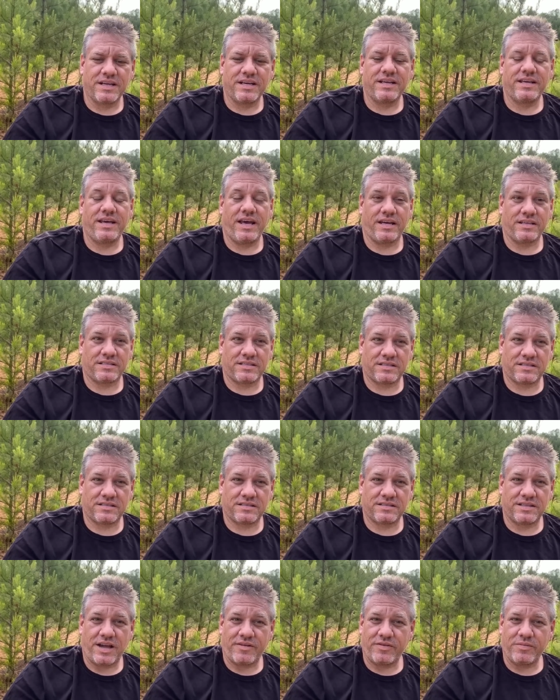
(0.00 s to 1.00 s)

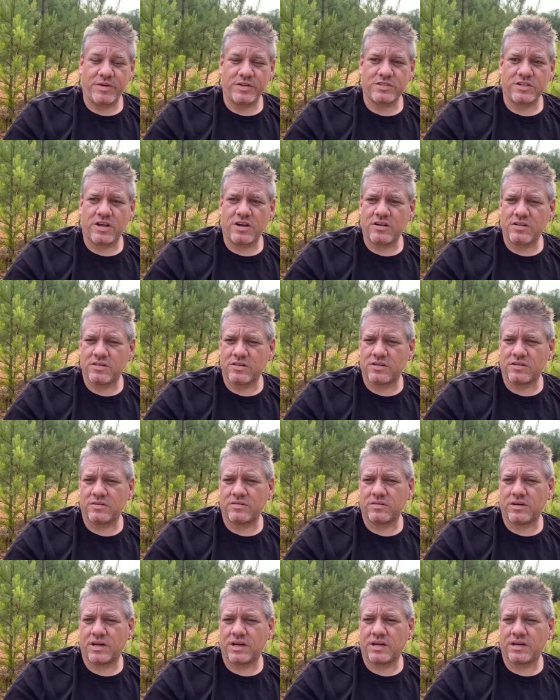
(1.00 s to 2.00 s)
Yes, not for much longer
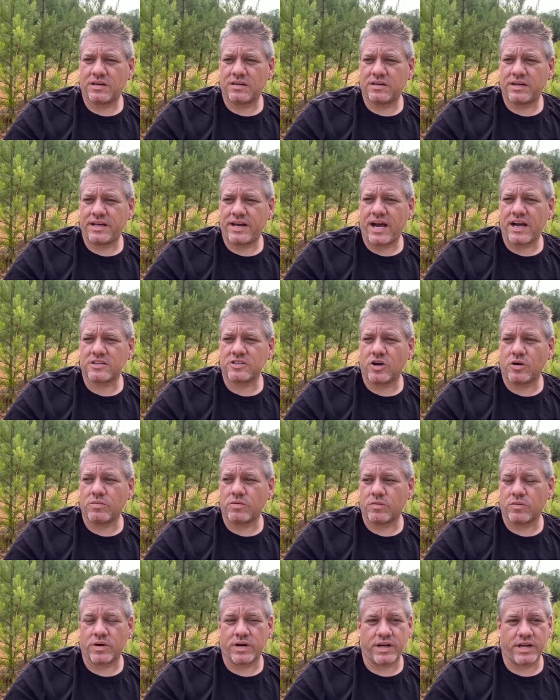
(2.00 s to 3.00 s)
though. In
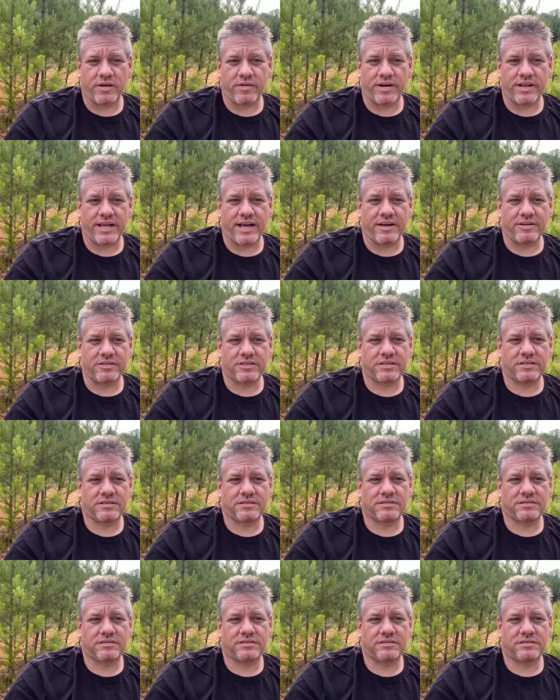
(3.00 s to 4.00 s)
October, we're gonna get rid of the house.
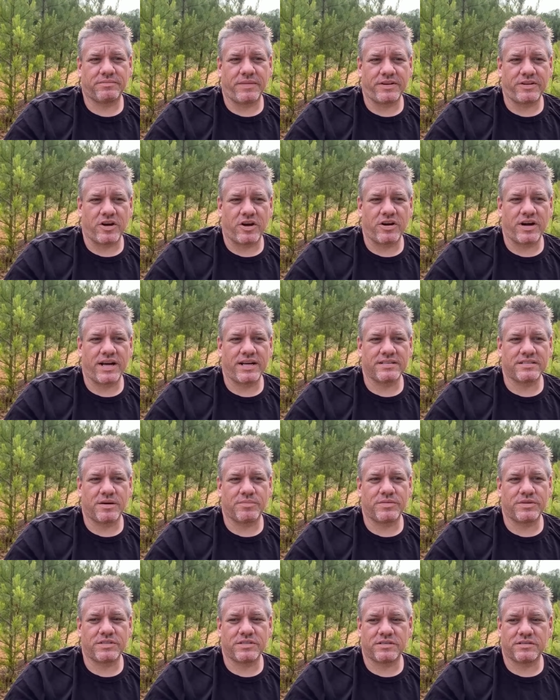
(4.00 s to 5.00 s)
My daughter has
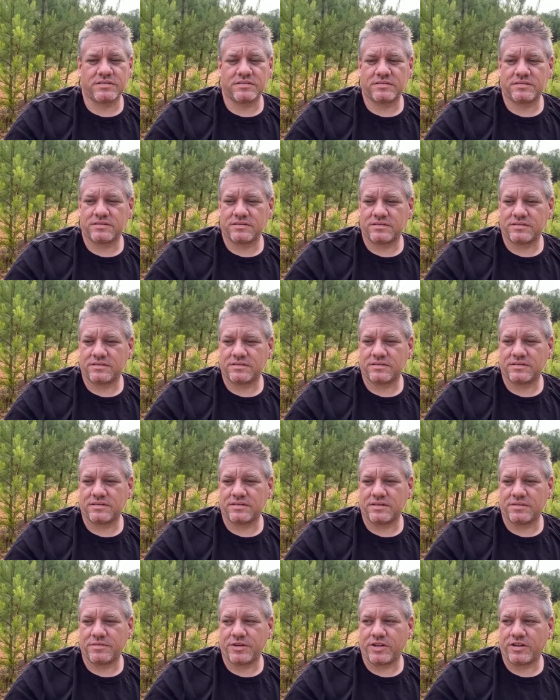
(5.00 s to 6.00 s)
up until
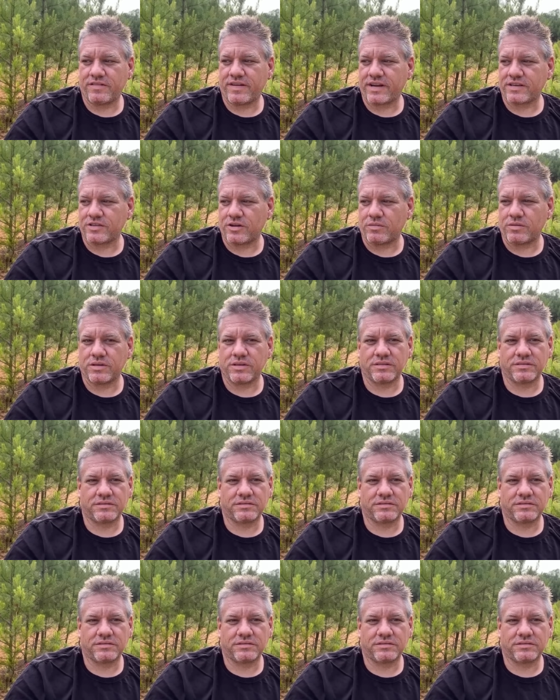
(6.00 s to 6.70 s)
the middle of October.